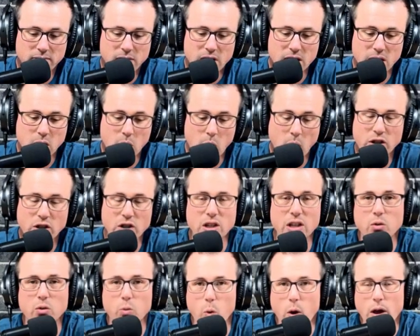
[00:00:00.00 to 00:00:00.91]
the
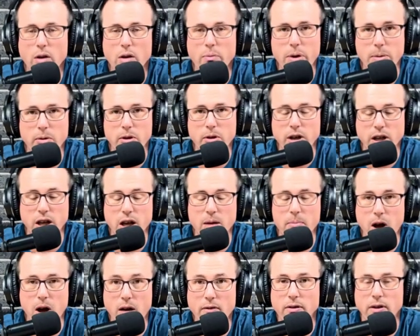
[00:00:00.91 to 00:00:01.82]
question is, when are people going to
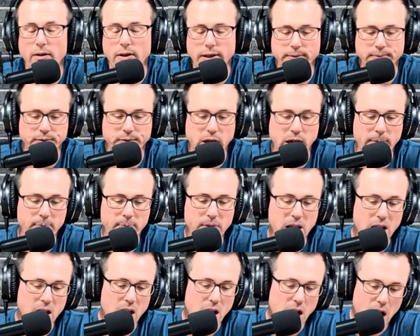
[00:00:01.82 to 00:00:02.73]
come off of it, right?
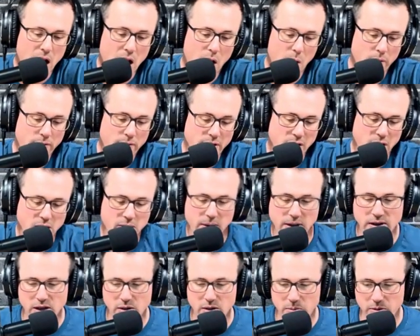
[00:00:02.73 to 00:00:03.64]
Uh, we've talked
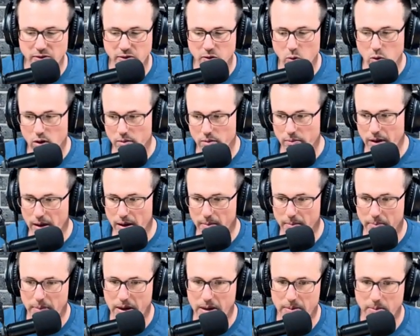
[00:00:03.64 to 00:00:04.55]
about this before, about
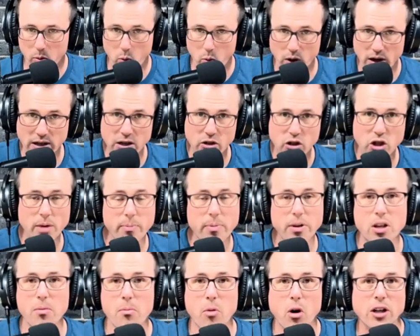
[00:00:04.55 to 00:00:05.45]
people wanting to jump
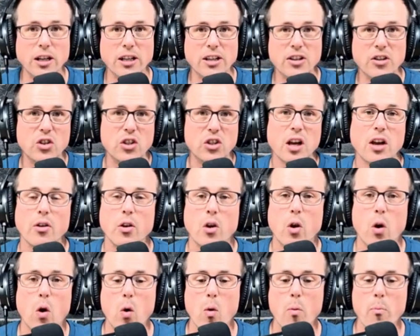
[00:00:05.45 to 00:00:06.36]
into the market and sell their
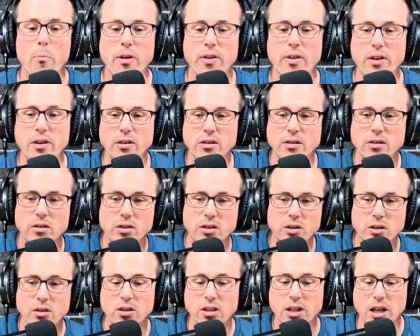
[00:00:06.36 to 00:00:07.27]
home, but they're, they're
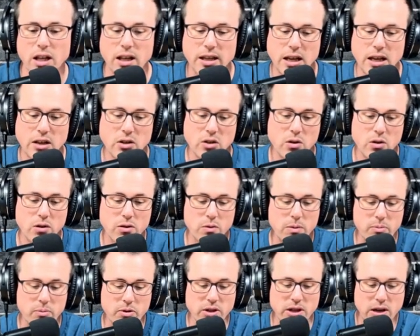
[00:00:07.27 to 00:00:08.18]
still stuck in that two to
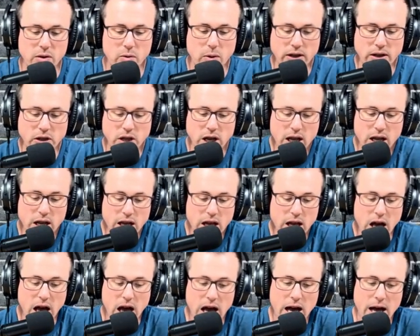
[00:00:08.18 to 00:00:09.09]
three percent range.
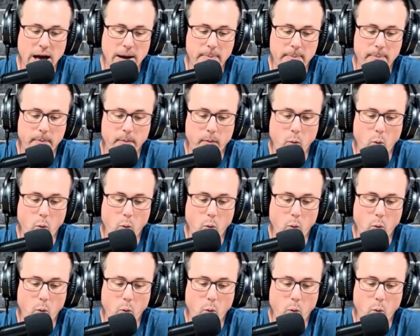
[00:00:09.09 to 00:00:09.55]
Um,